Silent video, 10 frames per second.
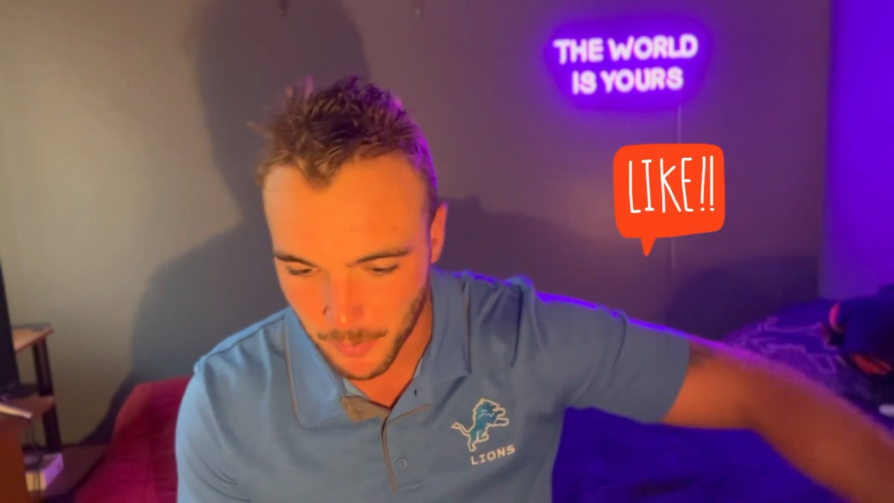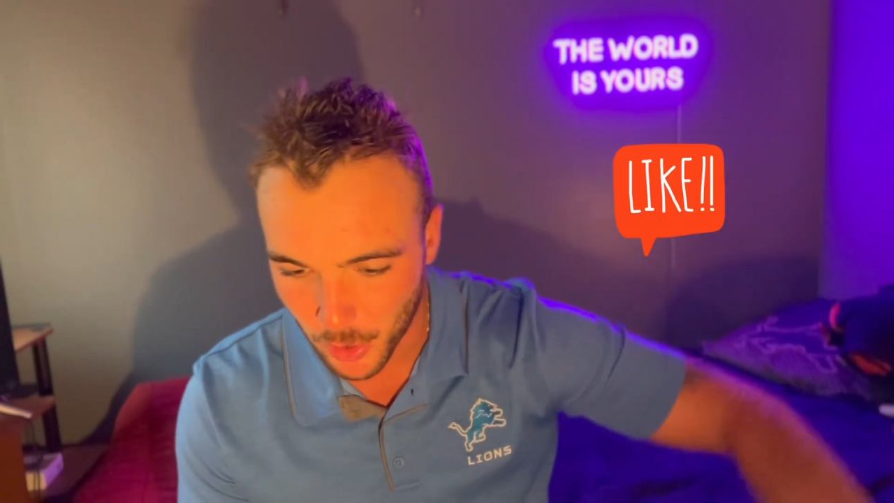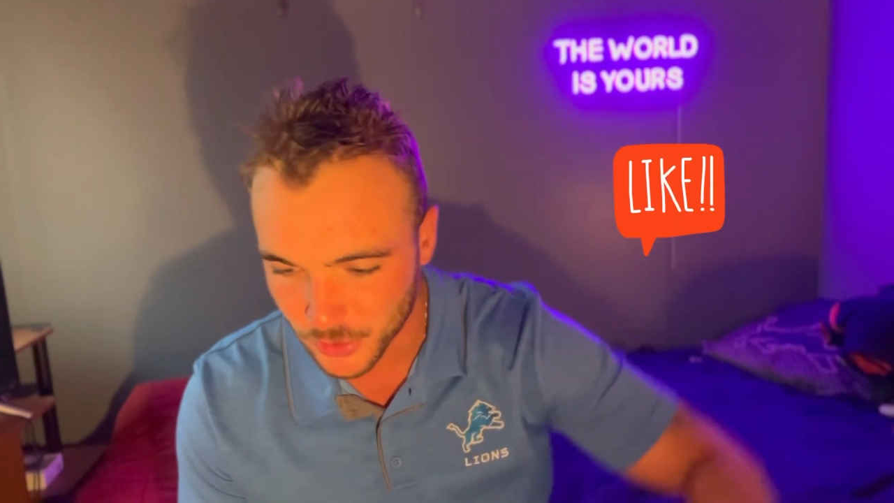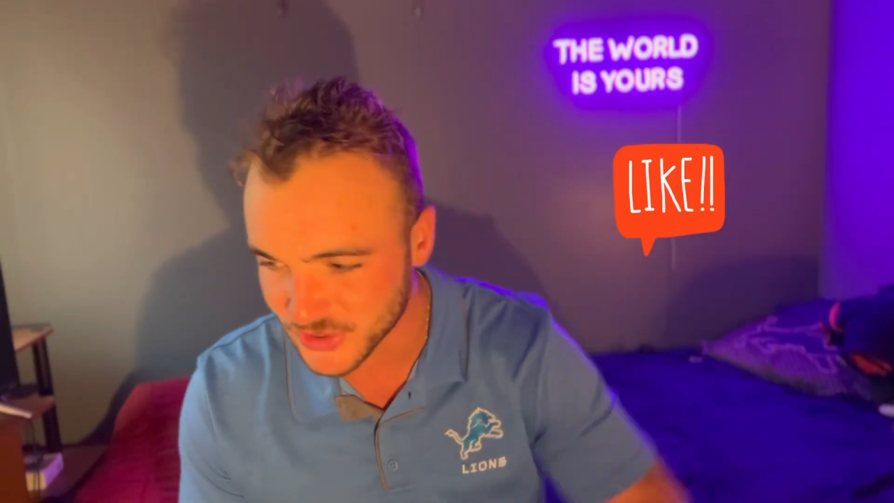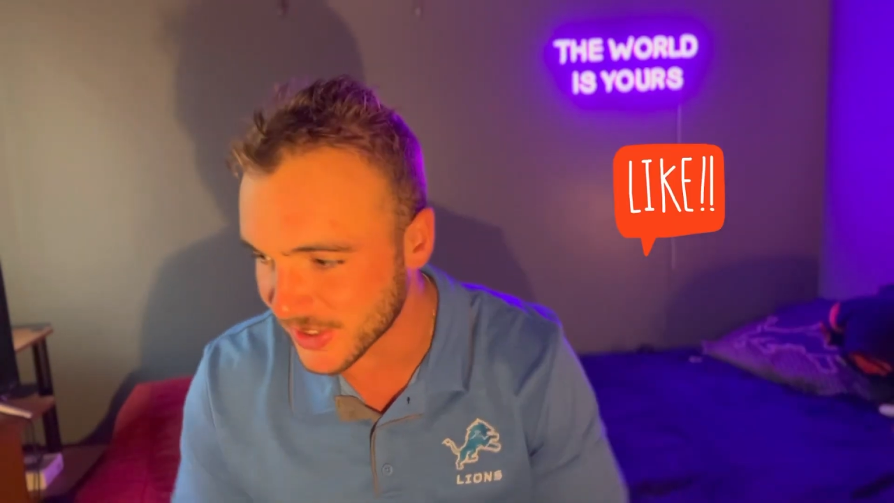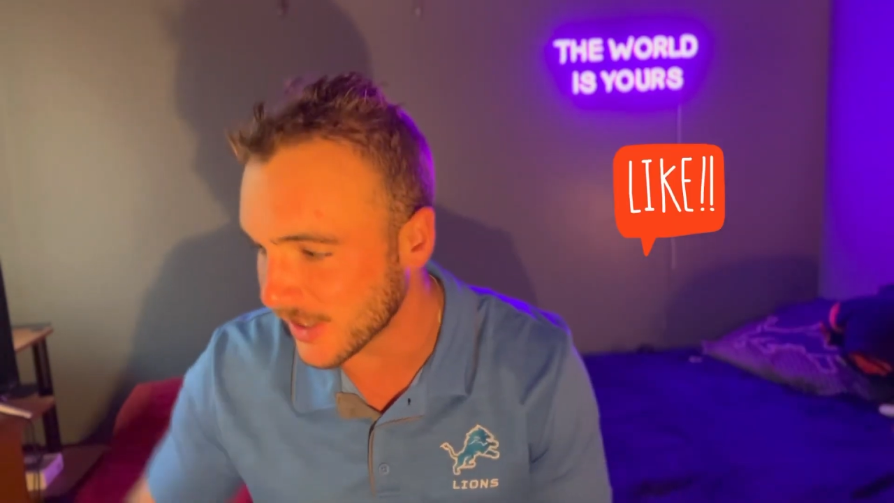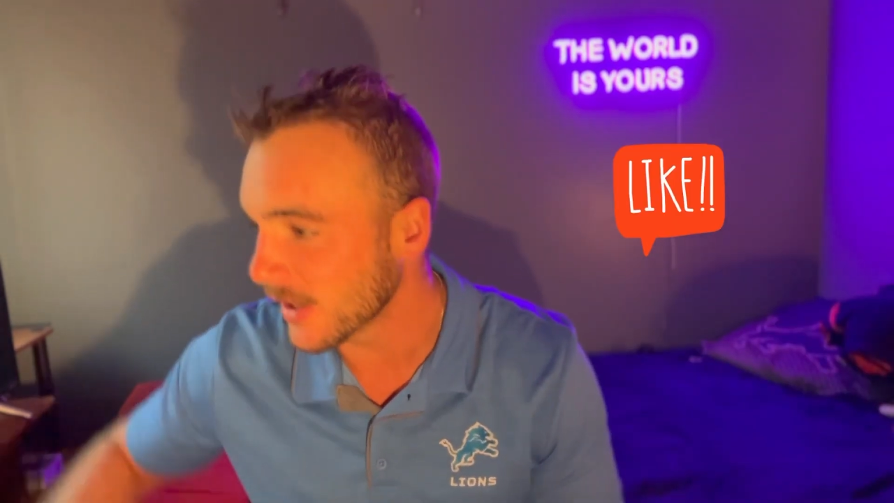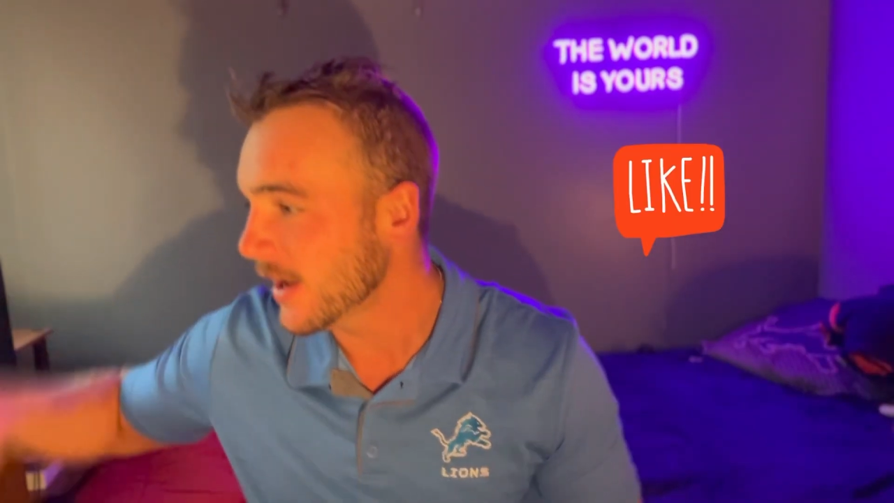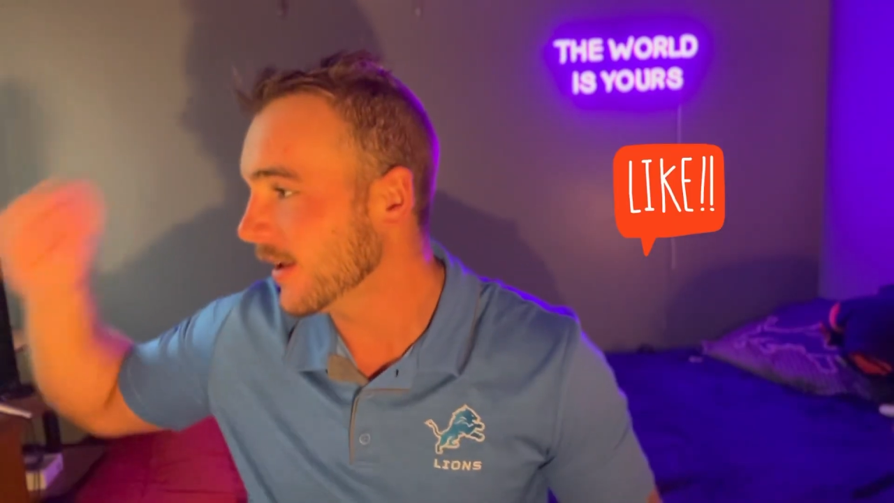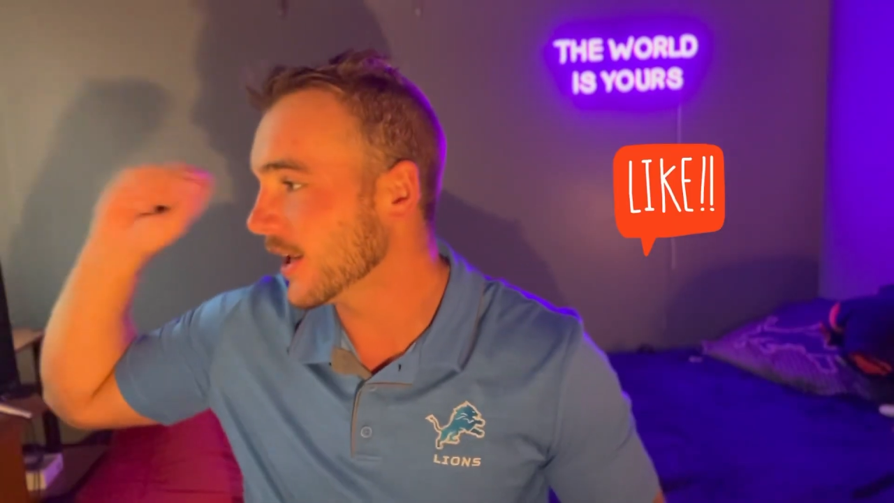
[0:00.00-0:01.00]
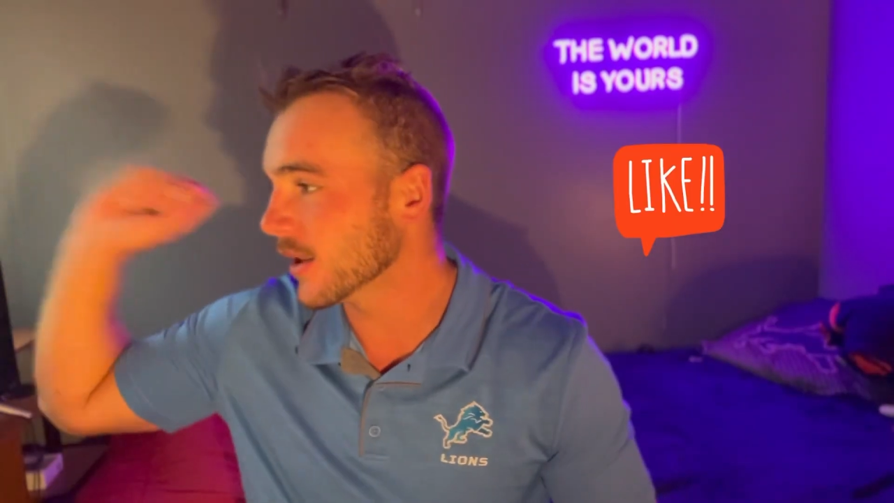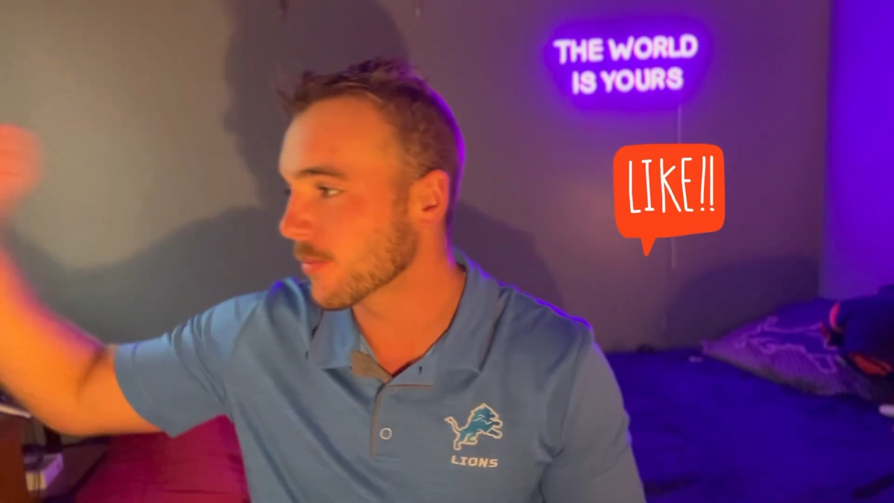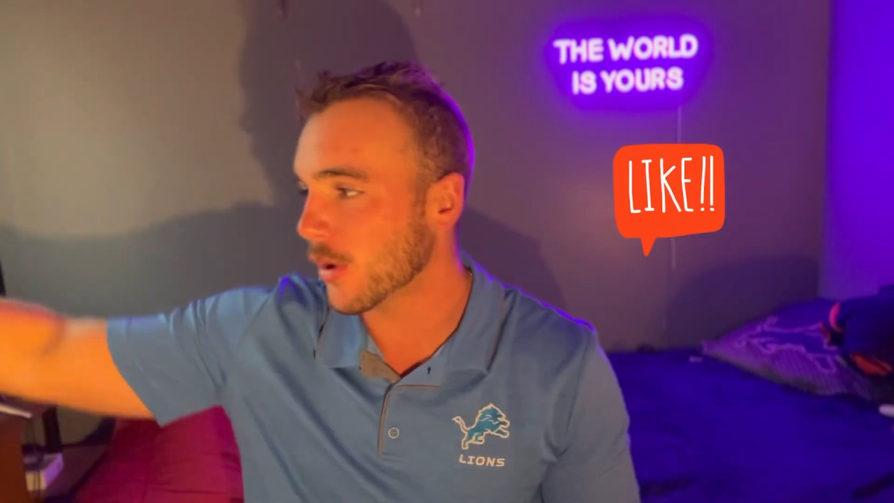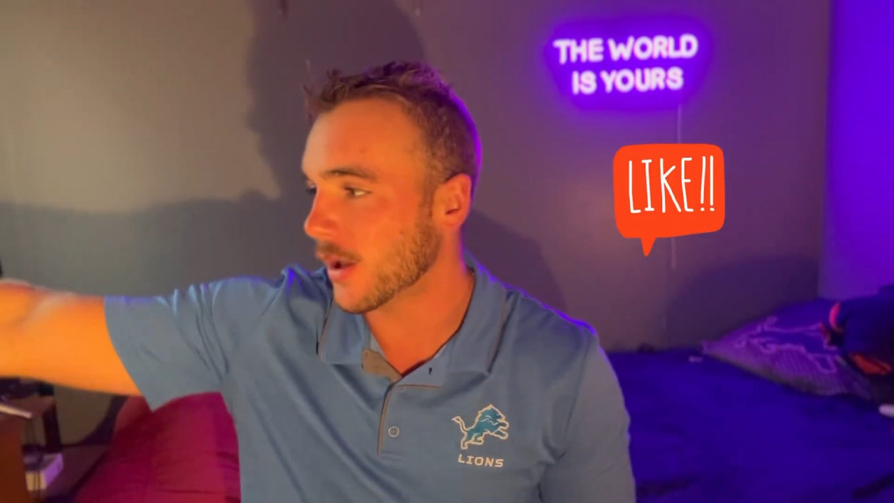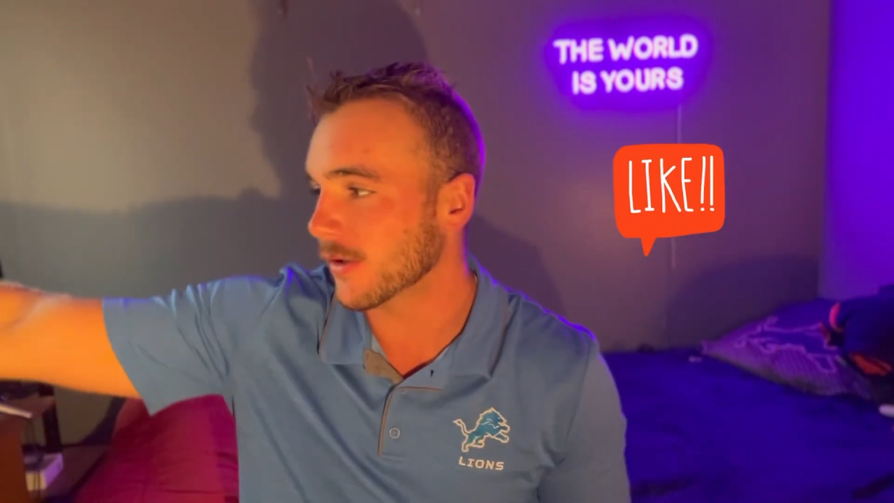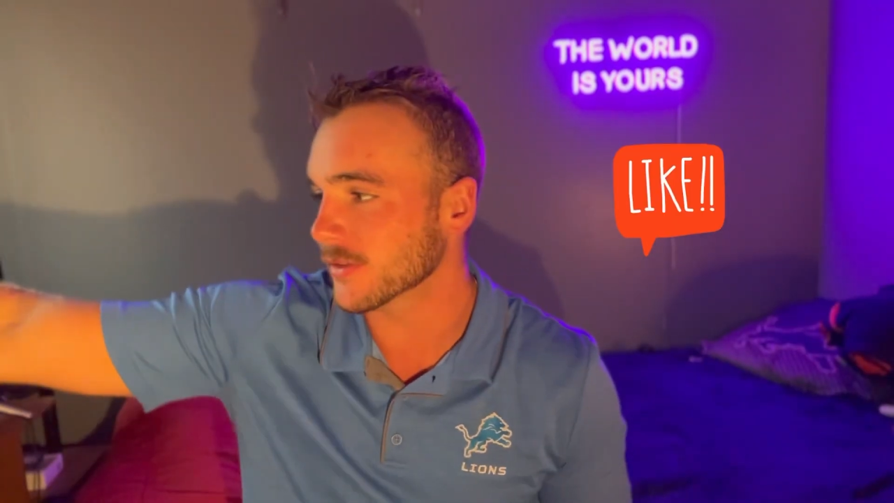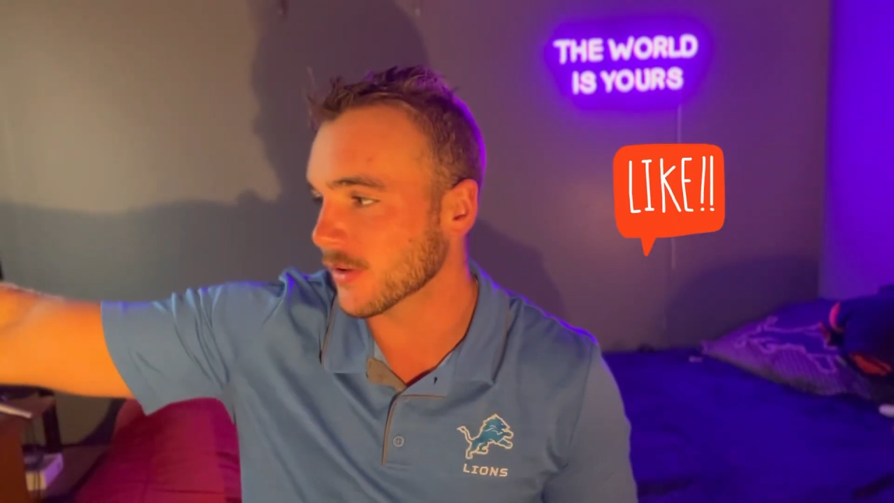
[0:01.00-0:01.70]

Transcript: motion, get him the ball in the,